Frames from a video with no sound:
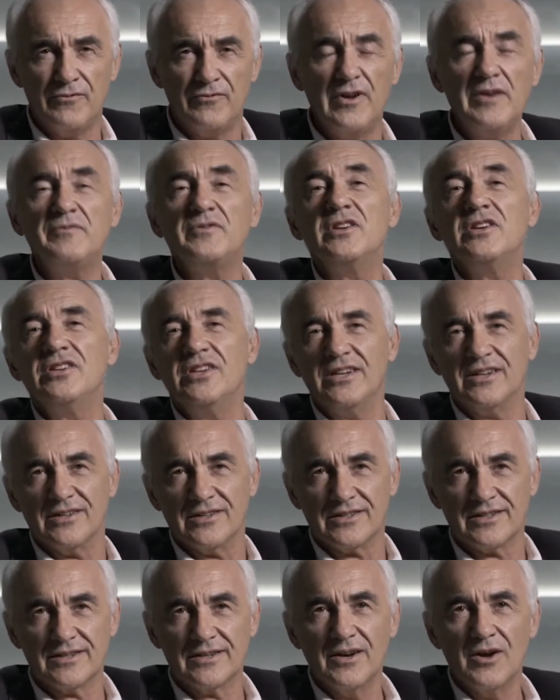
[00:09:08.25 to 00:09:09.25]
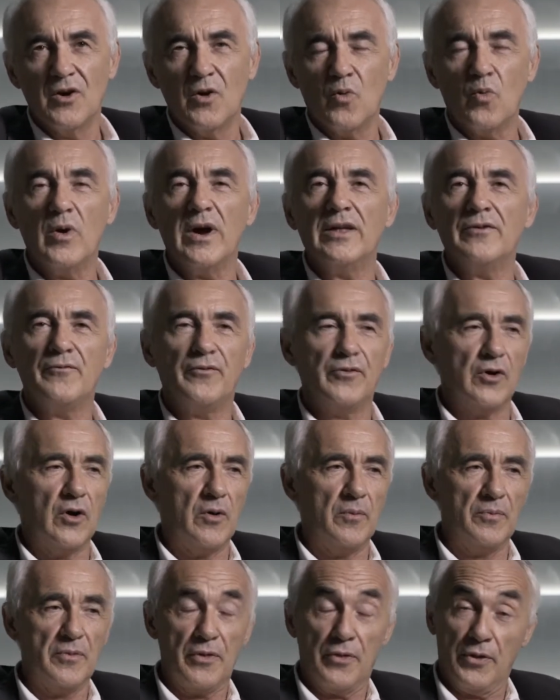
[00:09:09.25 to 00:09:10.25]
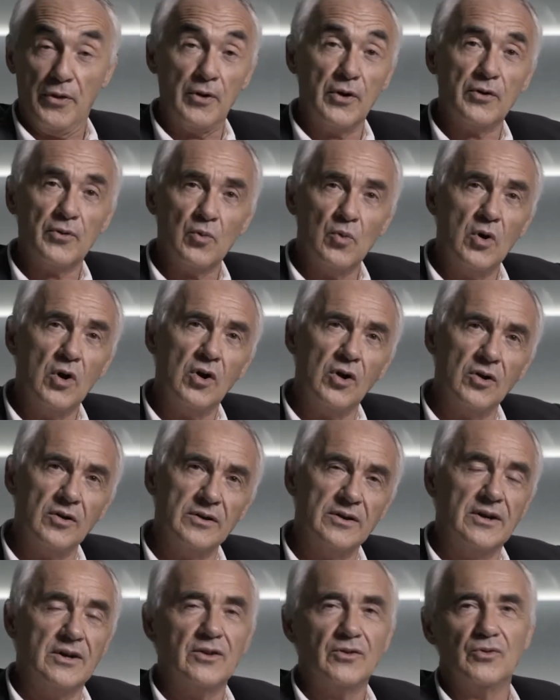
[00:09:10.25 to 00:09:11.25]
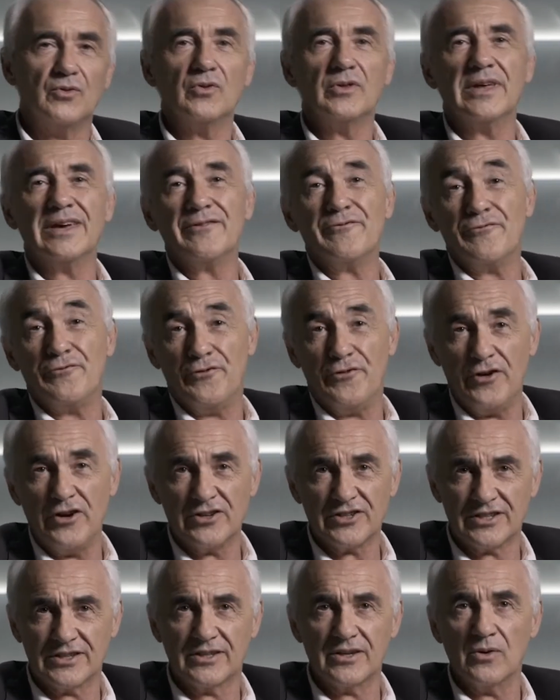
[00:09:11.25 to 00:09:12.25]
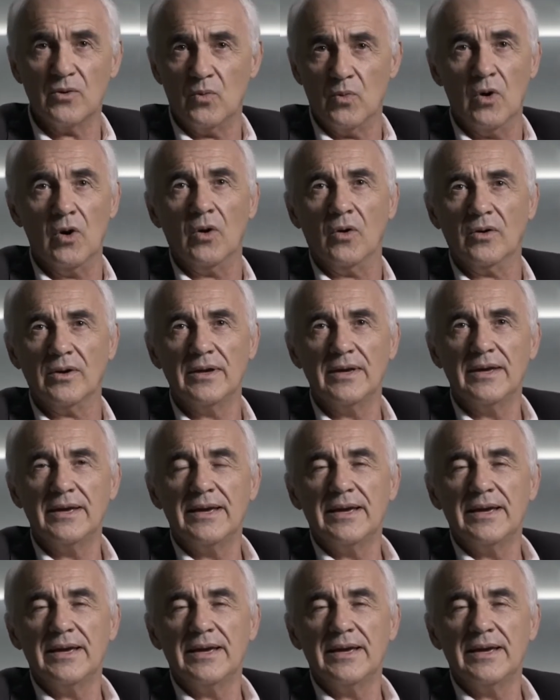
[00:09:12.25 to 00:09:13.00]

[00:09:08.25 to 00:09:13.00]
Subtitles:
50 years went from third world to the first world.